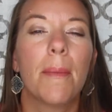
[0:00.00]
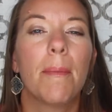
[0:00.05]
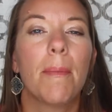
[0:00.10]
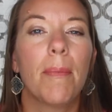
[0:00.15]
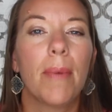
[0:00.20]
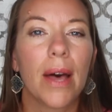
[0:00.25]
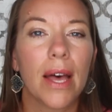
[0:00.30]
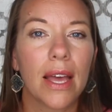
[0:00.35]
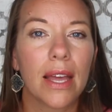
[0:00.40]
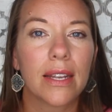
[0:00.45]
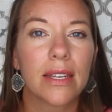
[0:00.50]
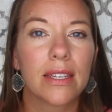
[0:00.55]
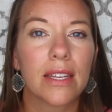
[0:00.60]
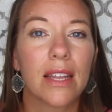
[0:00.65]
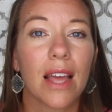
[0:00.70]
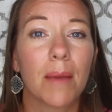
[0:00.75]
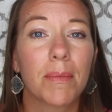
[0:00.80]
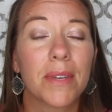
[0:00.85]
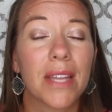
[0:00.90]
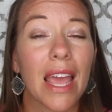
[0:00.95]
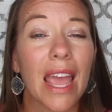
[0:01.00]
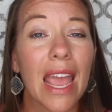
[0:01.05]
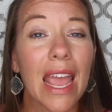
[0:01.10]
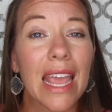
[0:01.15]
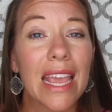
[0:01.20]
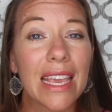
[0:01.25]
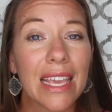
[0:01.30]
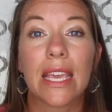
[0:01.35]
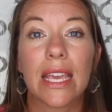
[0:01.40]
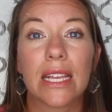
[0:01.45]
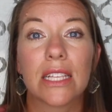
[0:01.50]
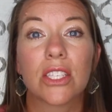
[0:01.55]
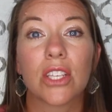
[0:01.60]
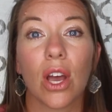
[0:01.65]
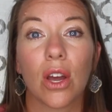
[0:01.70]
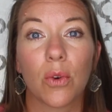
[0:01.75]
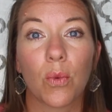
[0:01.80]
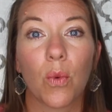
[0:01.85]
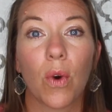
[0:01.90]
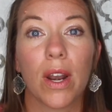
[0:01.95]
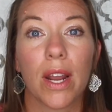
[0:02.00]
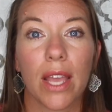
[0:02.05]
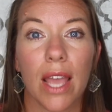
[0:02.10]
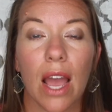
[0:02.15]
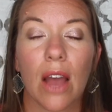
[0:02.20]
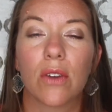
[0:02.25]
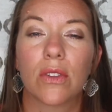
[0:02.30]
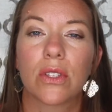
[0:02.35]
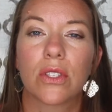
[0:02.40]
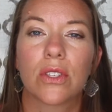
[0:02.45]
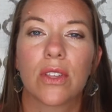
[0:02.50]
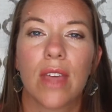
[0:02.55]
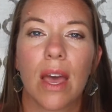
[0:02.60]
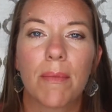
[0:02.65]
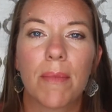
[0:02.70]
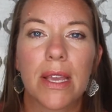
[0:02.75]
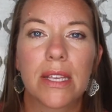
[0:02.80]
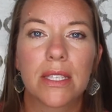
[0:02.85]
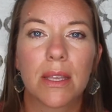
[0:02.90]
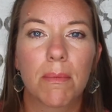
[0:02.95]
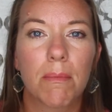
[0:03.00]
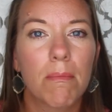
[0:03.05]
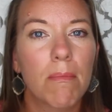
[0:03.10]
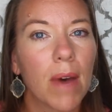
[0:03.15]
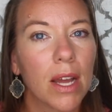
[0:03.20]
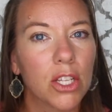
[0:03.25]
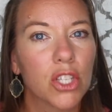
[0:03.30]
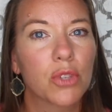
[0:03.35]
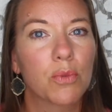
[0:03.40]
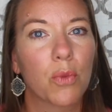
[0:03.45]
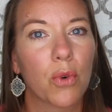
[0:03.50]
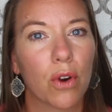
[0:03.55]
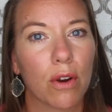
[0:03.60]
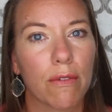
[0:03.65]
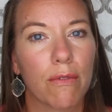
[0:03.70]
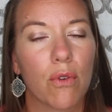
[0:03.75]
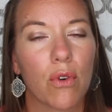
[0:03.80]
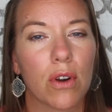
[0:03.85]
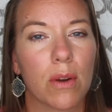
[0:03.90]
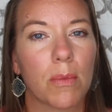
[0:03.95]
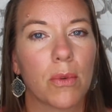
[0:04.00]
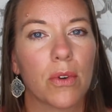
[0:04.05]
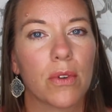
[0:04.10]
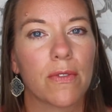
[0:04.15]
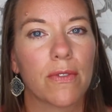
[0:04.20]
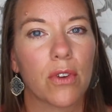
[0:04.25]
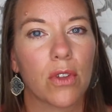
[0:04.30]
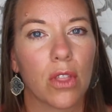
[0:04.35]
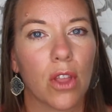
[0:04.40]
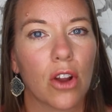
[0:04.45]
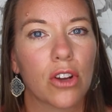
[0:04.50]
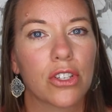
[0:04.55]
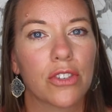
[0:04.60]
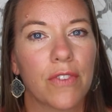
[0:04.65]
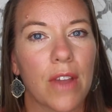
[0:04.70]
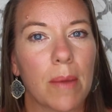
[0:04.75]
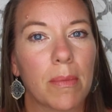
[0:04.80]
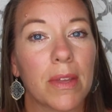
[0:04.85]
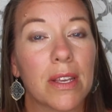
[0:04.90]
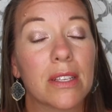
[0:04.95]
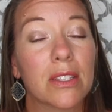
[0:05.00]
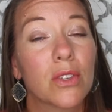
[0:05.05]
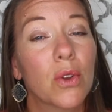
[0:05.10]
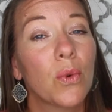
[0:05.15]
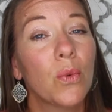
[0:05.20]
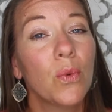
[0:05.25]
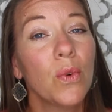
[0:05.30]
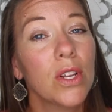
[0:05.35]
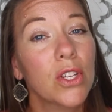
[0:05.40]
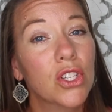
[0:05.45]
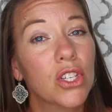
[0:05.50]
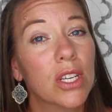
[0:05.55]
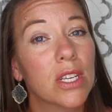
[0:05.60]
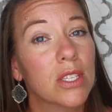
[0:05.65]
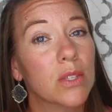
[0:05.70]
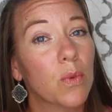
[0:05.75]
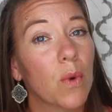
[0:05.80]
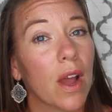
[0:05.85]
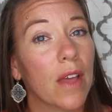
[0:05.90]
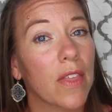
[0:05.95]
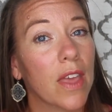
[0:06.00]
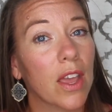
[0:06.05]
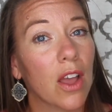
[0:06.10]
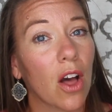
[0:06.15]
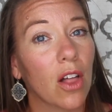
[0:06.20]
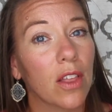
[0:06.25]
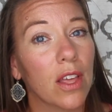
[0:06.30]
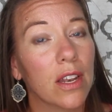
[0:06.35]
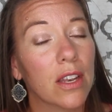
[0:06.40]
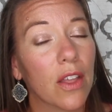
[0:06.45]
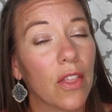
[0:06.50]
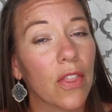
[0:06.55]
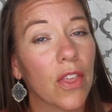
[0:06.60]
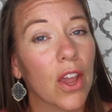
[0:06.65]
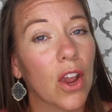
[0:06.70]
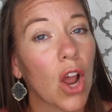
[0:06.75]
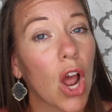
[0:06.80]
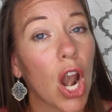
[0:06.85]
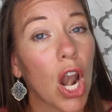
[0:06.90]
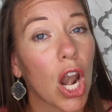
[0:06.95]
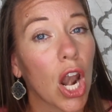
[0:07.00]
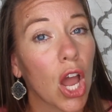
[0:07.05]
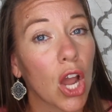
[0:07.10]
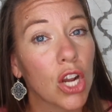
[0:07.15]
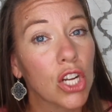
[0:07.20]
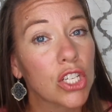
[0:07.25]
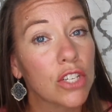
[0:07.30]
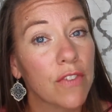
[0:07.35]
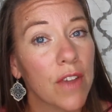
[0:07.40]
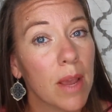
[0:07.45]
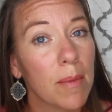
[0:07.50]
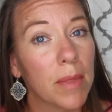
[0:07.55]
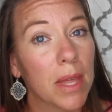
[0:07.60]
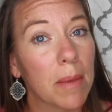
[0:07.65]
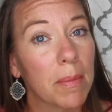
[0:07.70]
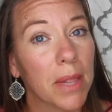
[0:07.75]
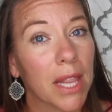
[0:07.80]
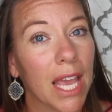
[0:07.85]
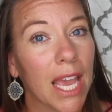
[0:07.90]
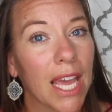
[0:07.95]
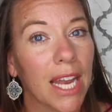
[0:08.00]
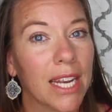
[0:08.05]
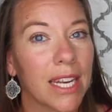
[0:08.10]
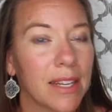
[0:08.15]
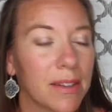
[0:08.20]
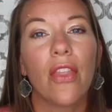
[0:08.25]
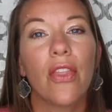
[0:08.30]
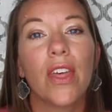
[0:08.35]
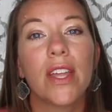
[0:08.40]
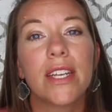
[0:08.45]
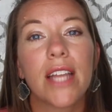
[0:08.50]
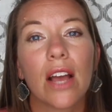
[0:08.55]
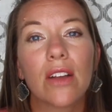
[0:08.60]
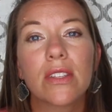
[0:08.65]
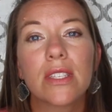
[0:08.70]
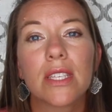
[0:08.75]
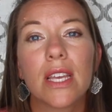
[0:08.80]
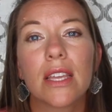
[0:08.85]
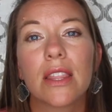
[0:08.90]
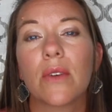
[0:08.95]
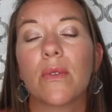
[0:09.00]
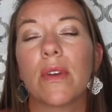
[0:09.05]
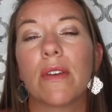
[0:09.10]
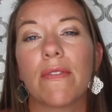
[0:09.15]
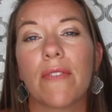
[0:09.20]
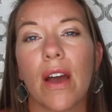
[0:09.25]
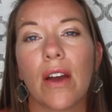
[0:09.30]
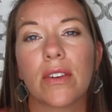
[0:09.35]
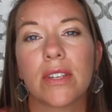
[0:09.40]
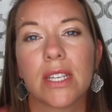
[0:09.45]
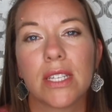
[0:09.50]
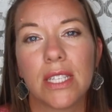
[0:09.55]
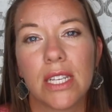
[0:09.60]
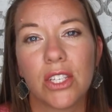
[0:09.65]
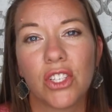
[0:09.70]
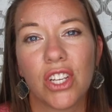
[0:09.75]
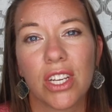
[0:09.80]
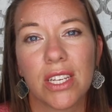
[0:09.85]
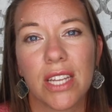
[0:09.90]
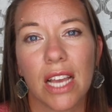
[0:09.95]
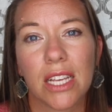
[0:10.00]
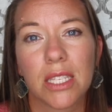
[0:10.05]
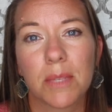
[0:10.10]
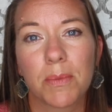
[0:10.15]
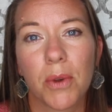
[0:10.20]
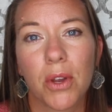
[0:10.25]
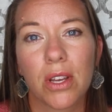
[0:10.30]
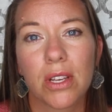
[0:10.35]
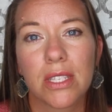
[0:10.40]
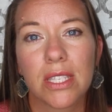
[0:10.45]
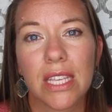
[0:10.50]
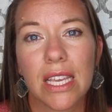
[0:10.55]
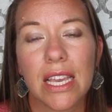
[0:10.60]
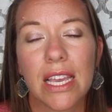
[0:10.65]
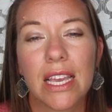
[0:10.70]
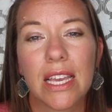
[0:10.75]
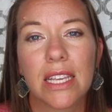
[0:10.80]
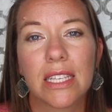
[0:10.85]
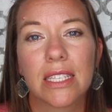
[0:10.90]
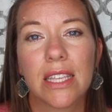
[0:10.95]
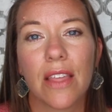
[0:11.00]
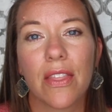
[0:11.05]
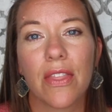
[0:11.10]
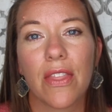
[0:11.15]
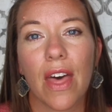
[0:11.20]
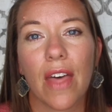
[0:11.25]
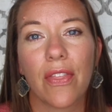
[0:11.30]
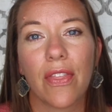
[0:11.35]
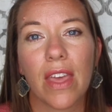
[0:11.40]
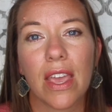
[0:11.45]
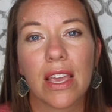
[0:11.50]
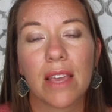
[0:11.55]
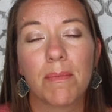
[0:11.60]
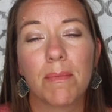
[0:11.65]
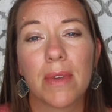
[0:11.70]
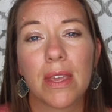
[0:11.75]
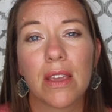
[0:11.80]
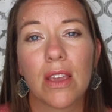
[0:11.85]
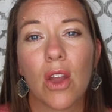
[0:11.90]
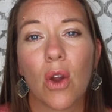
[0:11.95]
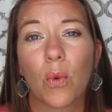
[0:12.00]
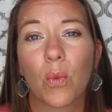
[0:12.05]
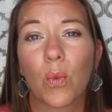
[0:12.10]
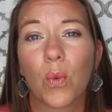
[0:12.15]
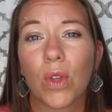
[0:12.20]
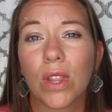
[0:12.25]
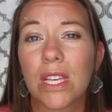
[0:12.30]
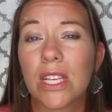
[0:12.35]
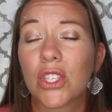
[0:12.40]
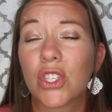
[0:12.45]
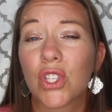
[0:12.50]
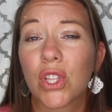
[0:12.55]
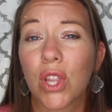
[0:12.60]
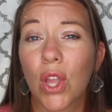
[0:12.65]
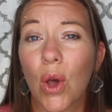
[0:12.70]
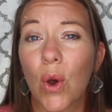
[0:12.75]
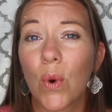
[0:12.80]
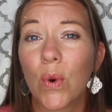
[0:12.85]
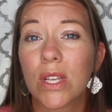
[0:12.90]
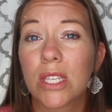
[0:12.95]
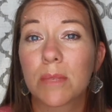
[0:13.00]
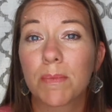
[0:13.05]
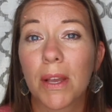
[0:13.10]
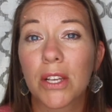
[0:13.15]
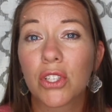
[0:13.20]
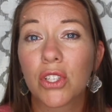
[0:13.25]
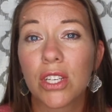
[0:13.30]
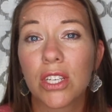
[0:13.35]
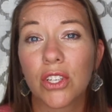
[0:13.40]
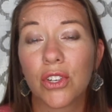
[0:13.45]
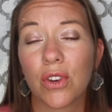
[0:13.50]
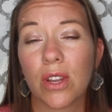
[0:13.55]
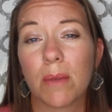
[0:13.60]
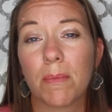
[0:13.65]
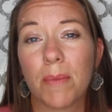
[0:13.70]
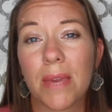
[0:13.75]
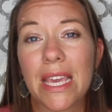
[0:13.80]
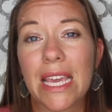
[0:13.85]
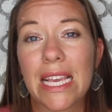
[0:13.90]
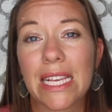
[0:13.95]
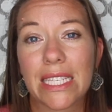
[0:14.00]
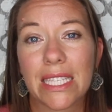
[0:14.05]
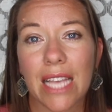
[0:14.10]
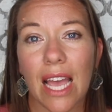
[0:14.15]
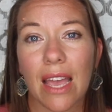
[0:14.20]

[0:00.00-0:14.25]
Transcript: But up to 8 kids on one account. So that makes it much more affordable for large families, which is why they call it their large family plan. The downside that we found to teaching textbooks is that they can be really slow, especially during peak